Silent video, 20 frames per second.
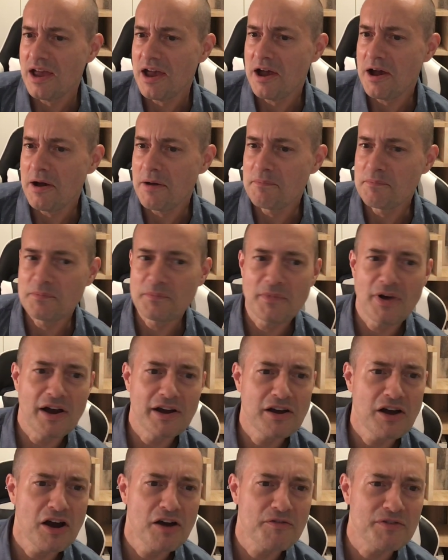I
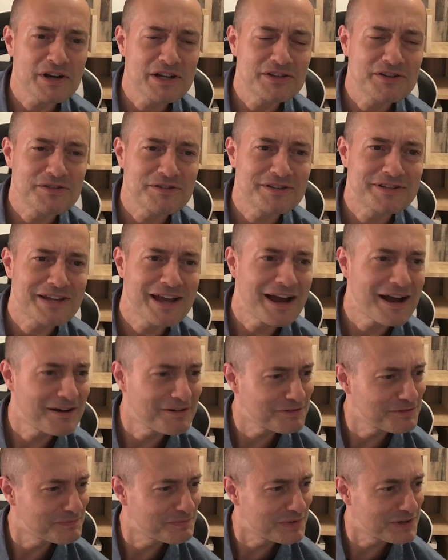can't really do the
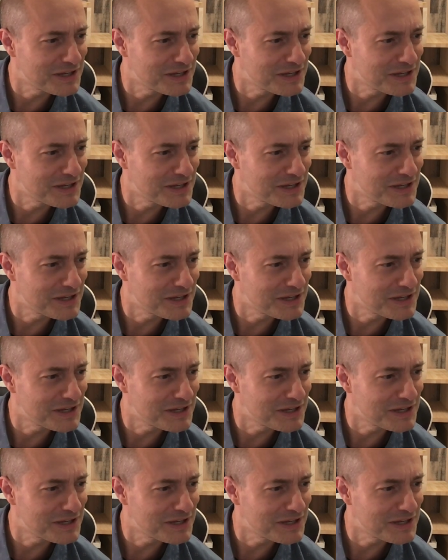sound,